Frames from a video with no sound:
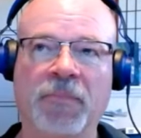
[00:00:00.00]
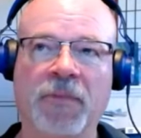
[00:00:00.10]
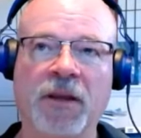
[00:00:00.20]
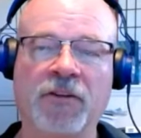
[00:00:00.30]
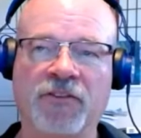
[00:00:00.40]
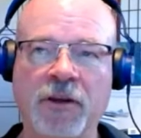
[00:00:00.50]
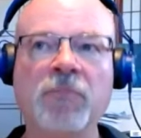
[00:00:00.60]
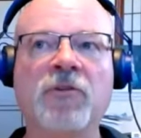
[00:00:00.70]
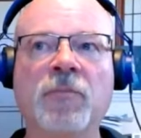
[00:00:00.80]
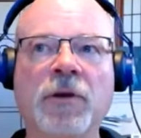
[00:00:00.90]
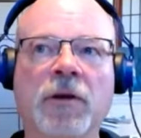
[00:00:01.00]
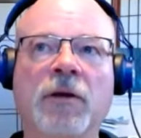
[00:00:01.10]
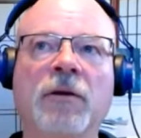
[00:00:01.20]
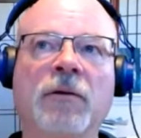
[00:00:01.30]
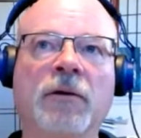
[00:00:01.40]
It seems to
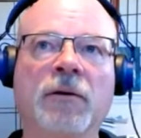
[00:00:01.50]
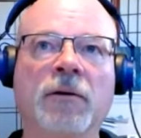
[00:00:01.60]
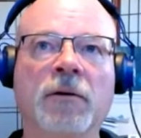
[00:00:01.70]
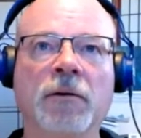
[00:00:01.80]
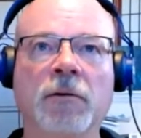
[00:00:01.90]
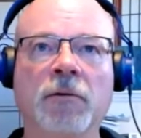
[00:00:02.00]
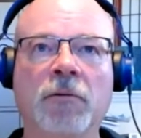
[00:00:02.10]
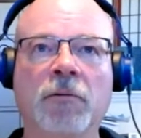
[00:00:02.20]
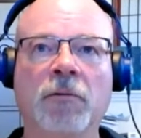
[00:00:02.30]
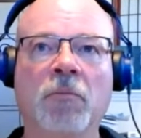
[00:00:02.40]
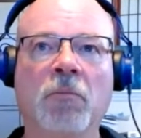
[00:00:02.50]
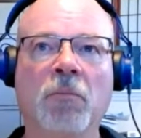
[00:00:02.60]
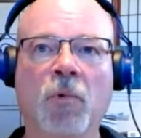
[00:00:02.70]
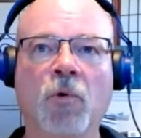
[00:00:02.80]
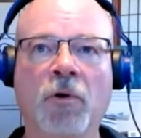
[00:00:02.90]
be
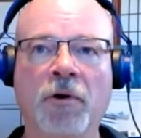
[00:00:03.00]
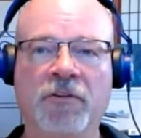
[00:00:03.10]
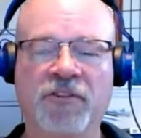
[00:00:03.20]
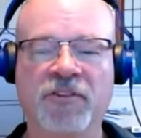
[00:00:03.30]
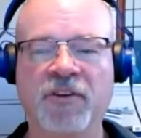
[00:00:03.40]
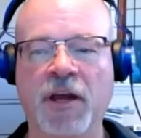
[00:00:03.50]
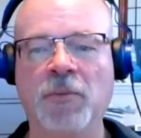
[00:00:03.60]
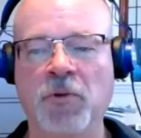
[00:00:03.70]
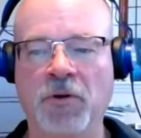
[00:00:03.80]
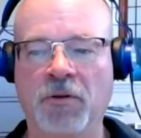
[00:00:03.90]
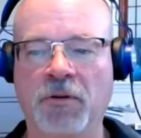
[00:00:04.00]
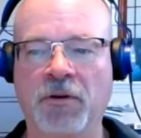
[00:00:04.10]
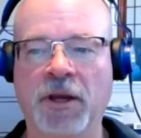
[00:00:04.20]
more stable